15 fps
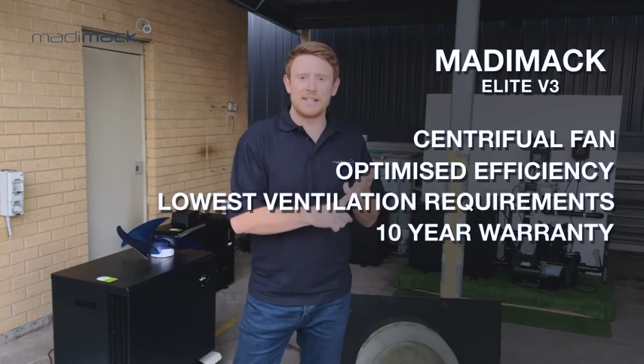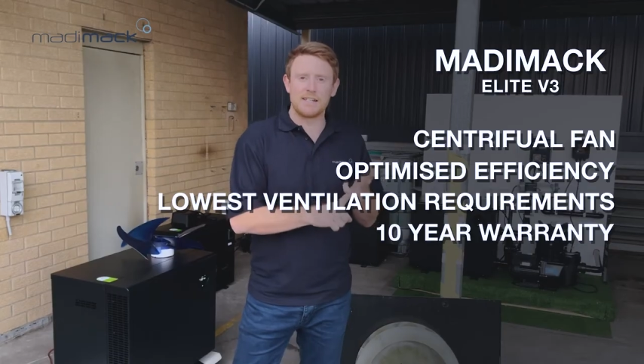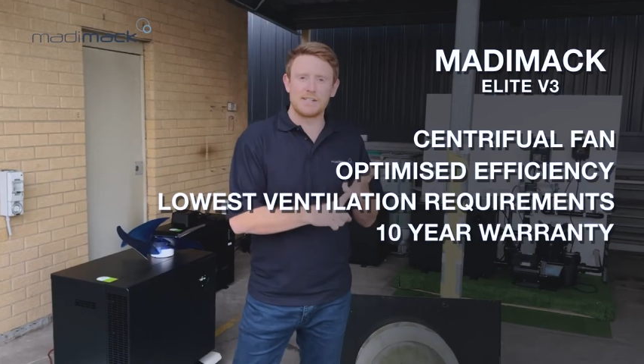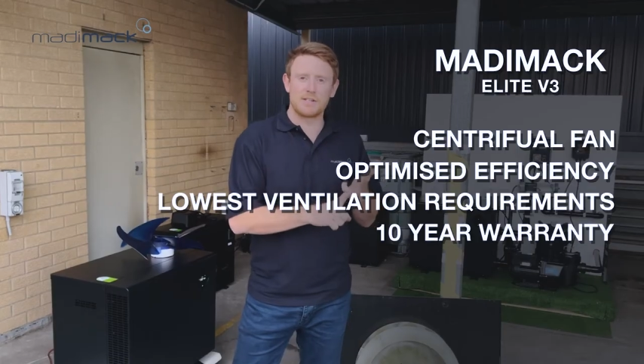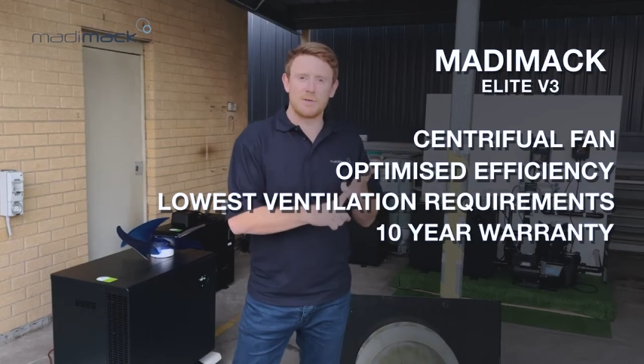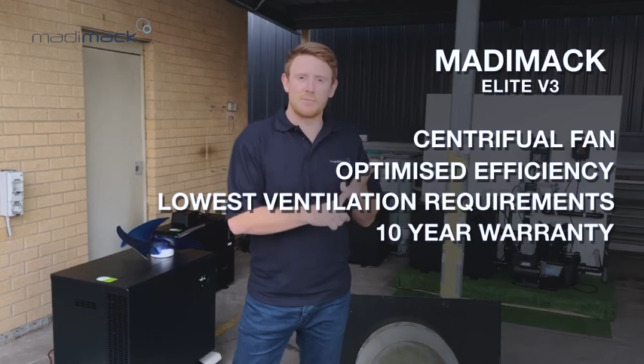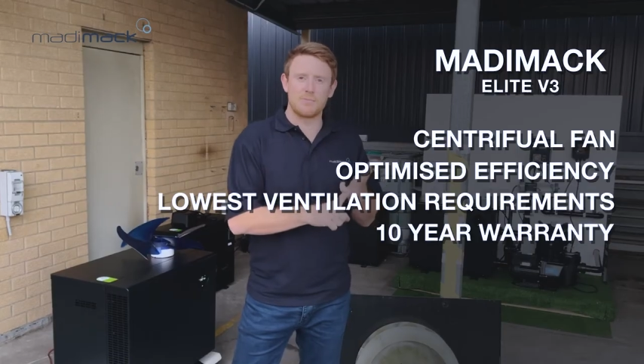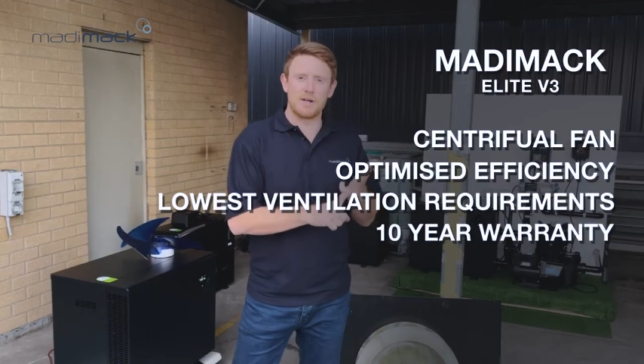years
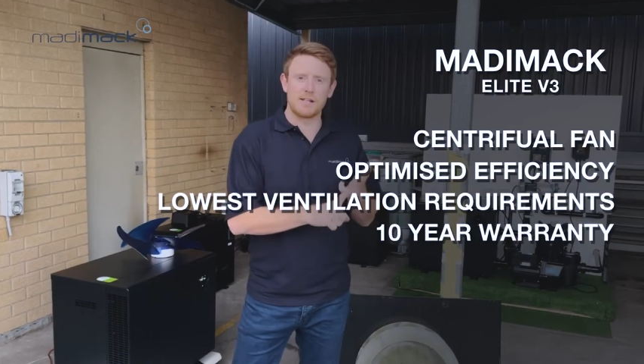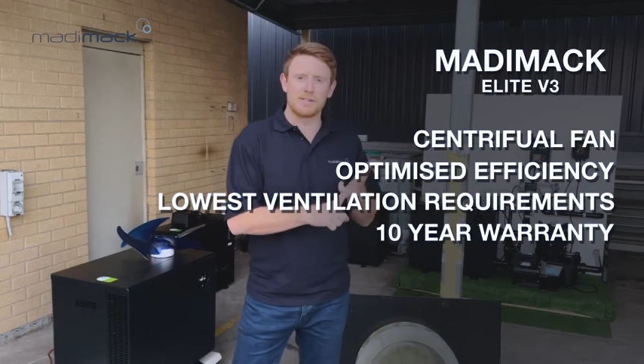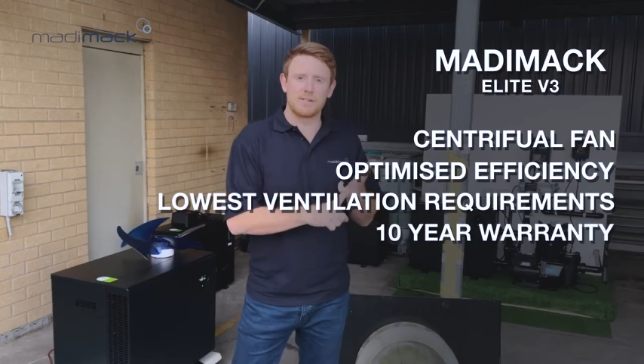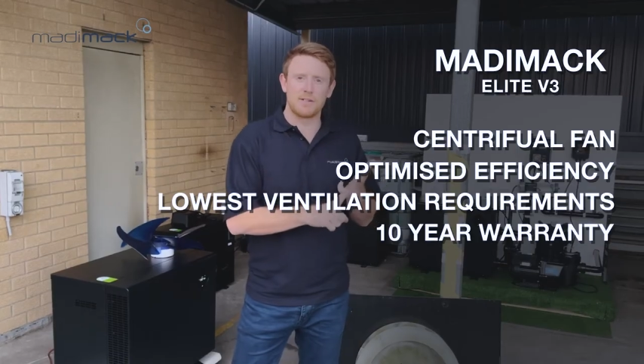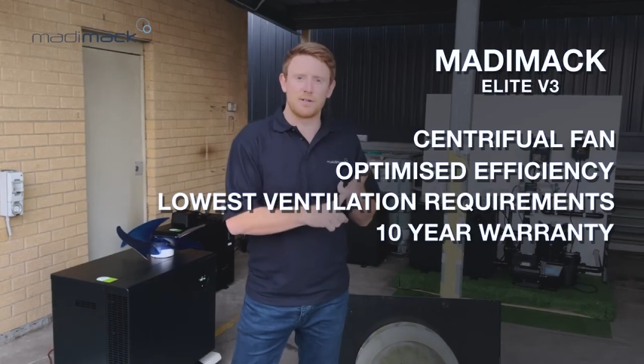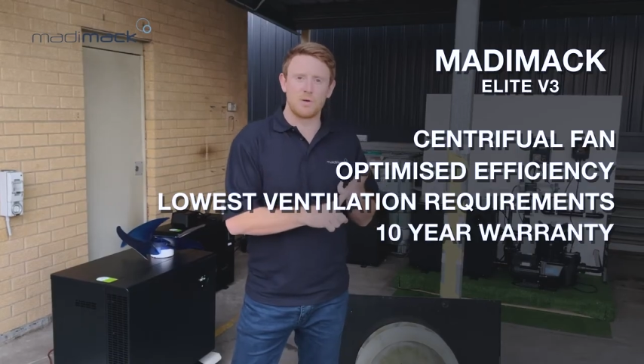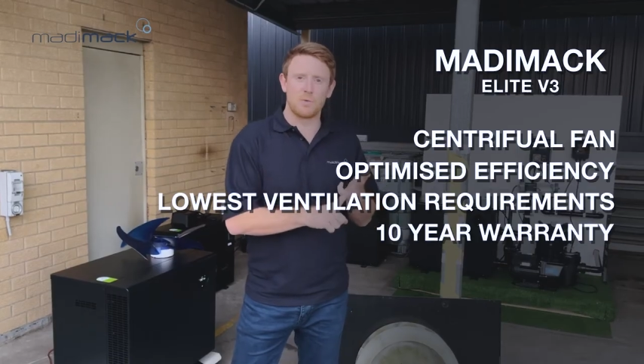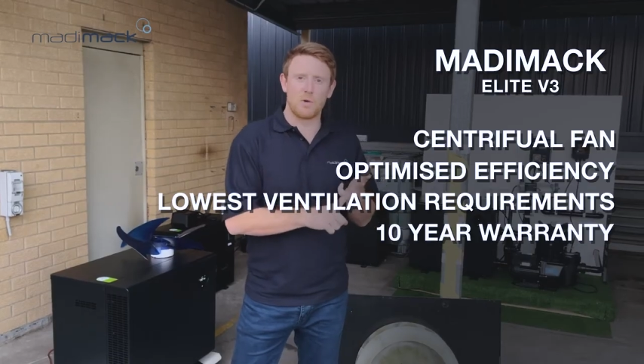
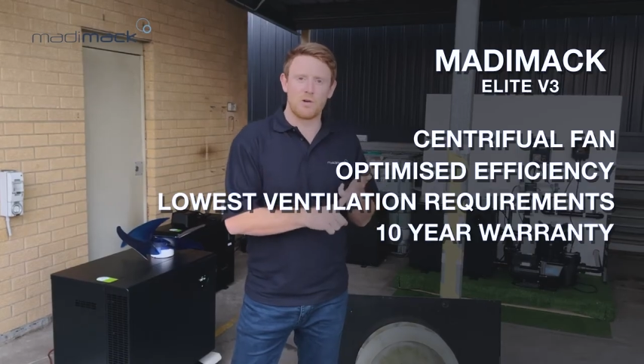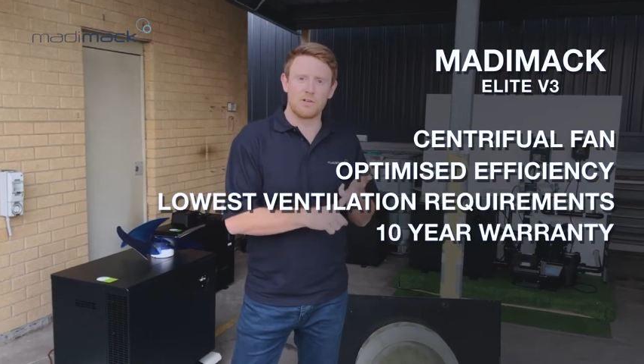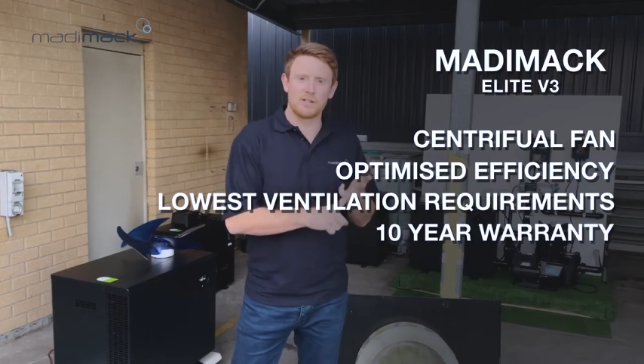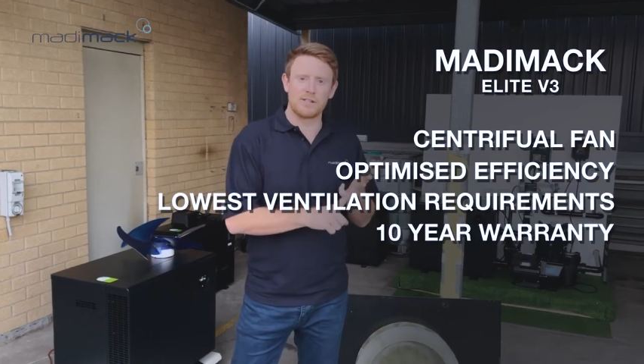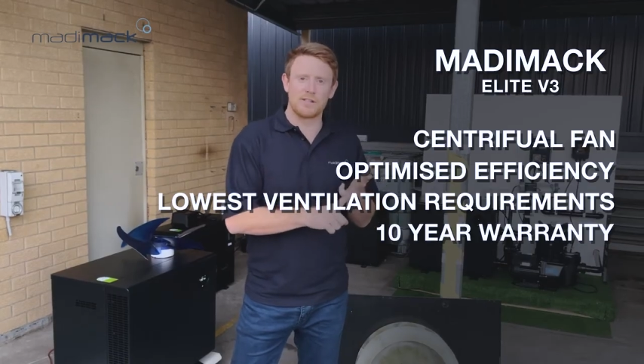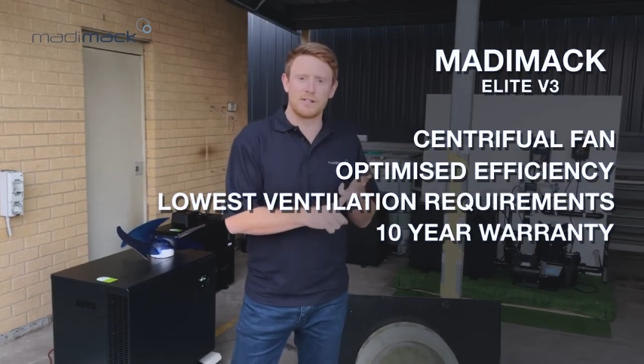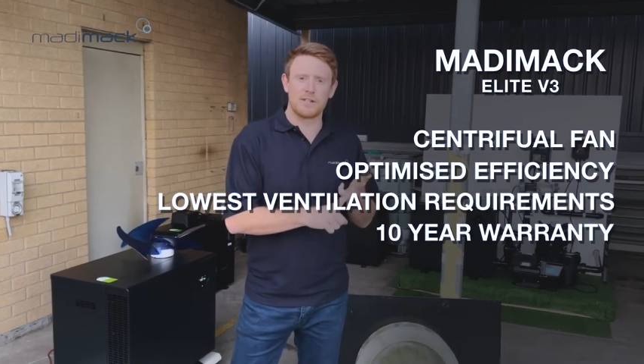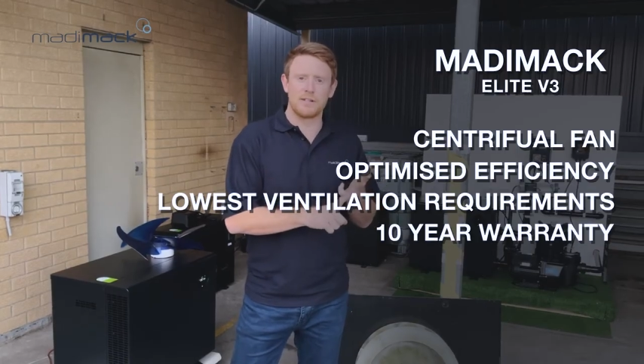compressor
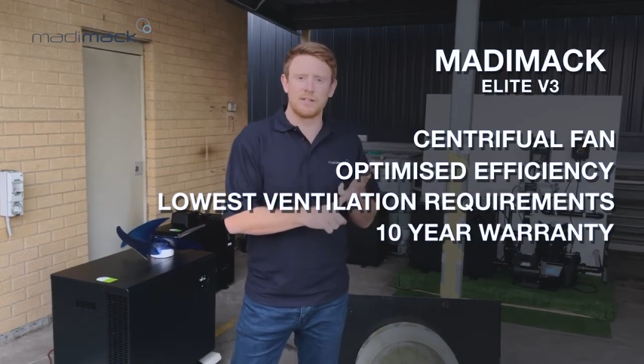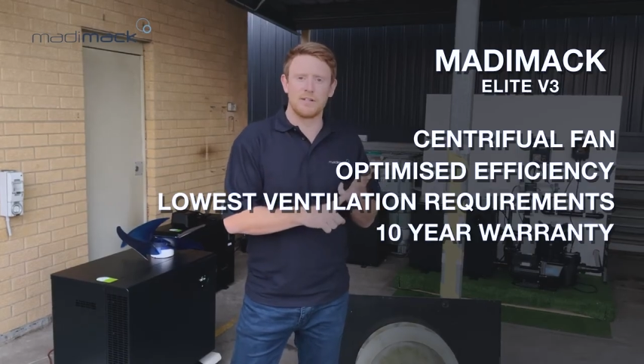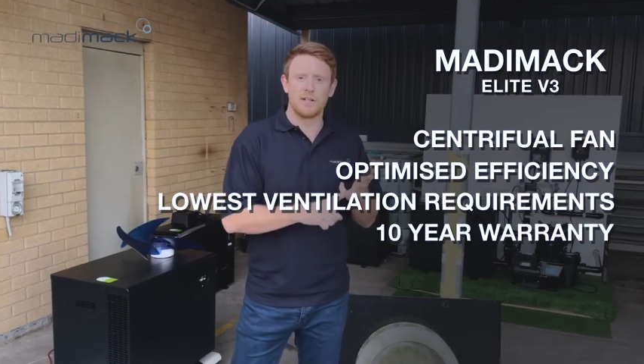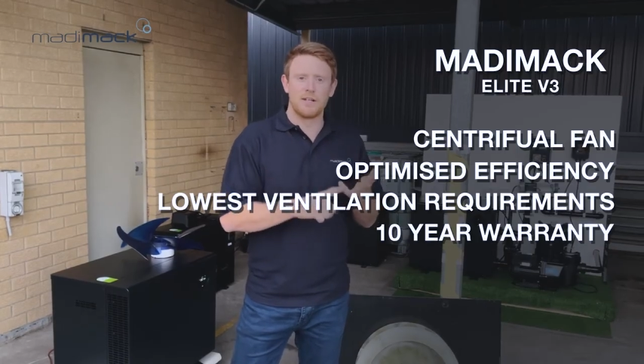warranty,